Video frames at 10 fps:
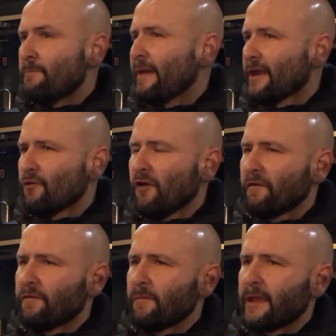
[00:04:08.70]
better
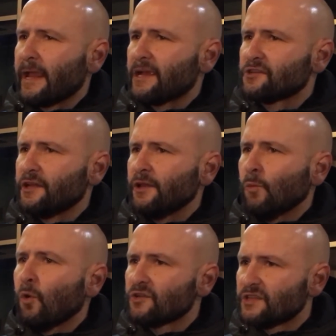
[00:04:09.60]
offer for Mike Ashley
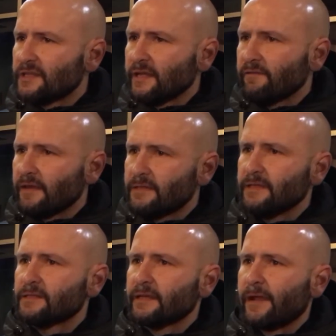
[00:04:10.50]
once the TV
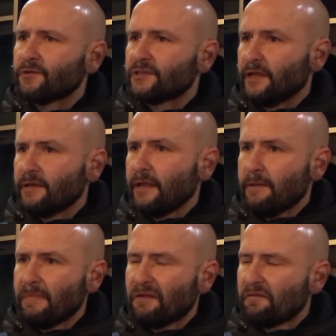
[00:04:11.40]
deal's announced
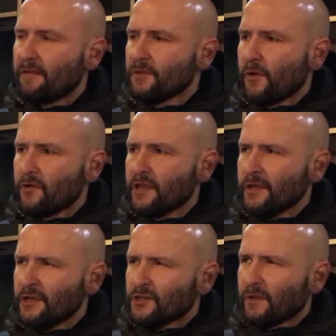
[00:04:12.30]
in mid-February.
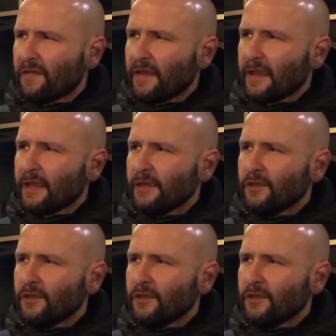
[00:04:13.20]
So I think